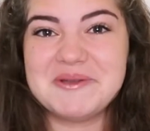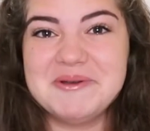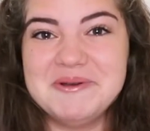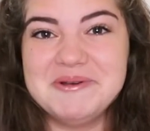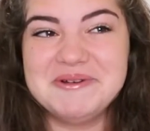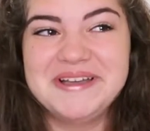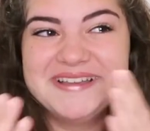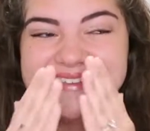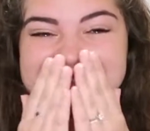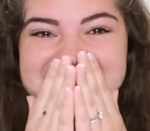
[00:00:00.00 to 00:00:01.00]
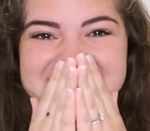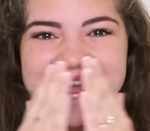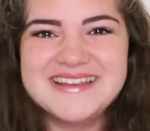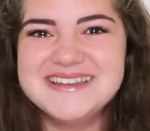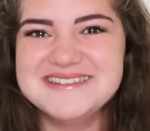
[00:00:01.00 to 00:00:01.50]
Ooh.
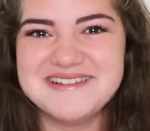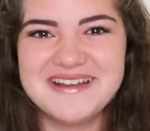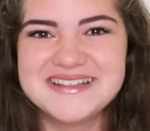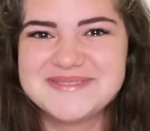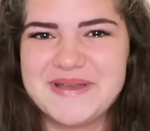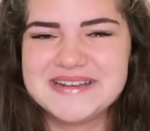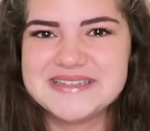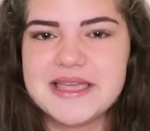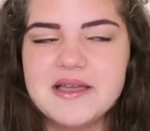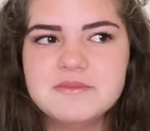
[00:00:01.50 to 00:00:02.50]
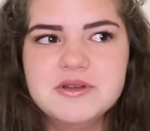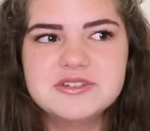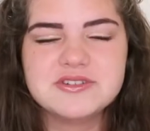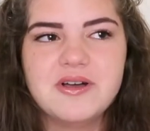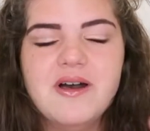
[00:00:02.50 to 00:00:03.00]
I did not expect to get
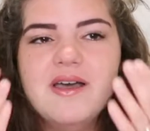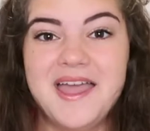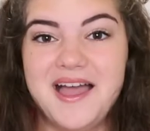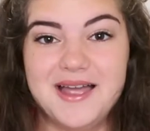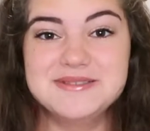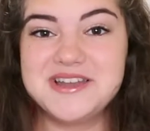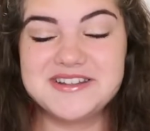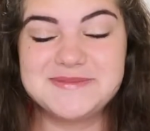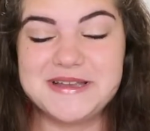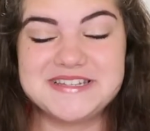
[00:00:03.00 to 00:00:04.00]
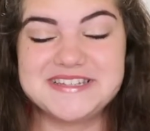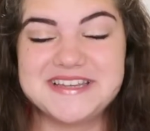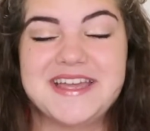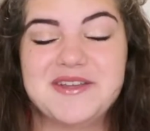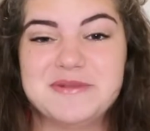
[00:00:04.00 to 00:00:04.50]
emotional. I was not expecting
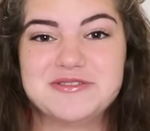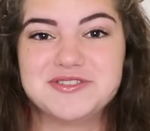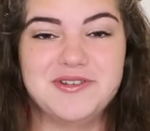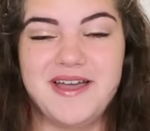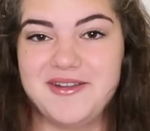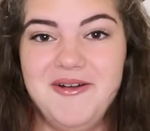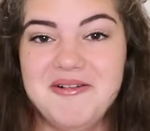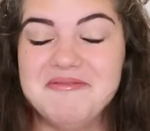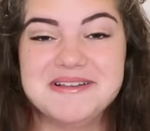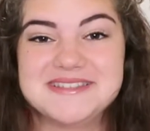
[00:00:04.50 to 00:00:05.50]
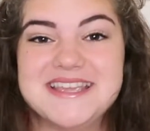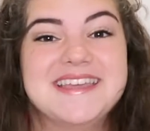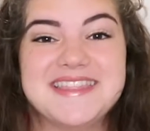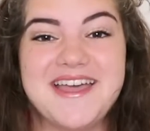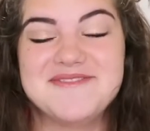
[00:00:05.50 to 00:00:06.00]
to get emotional at all while
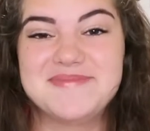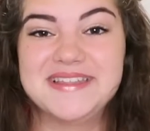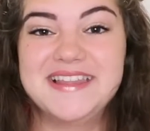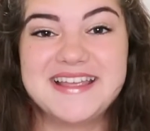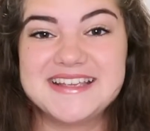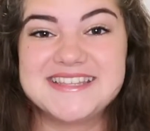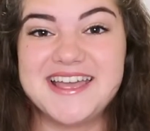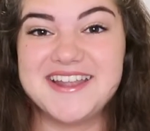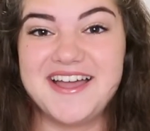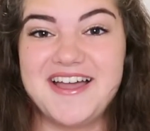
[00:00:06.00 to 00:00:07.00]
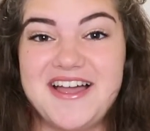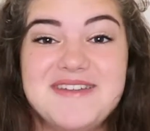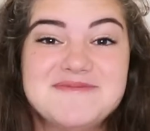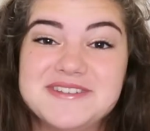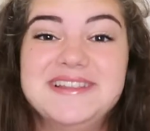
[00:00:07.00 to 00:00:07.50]
saying that, but like I said,
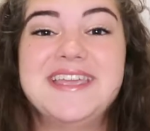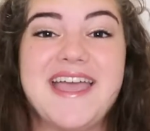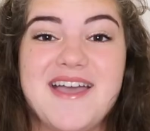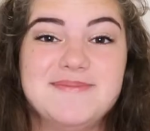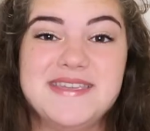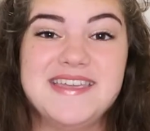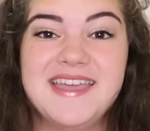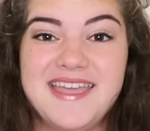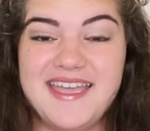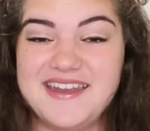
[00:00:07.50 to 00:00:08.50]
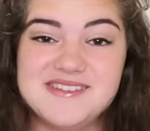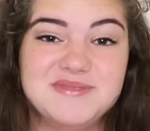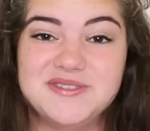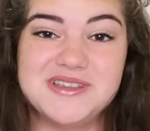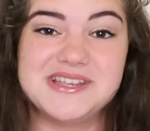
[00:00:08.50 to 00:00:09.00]
I'm really happy and I'm
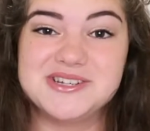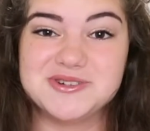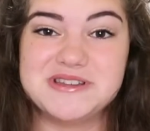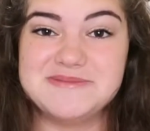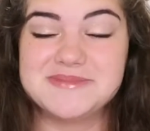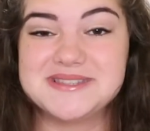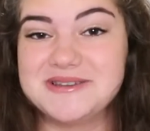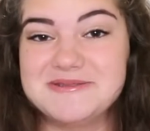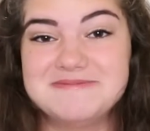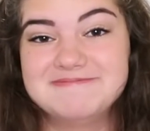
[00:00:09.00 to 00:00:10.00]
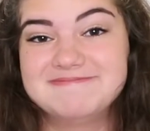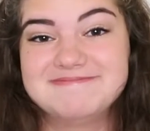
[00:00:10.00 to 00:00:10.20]
living a dream, so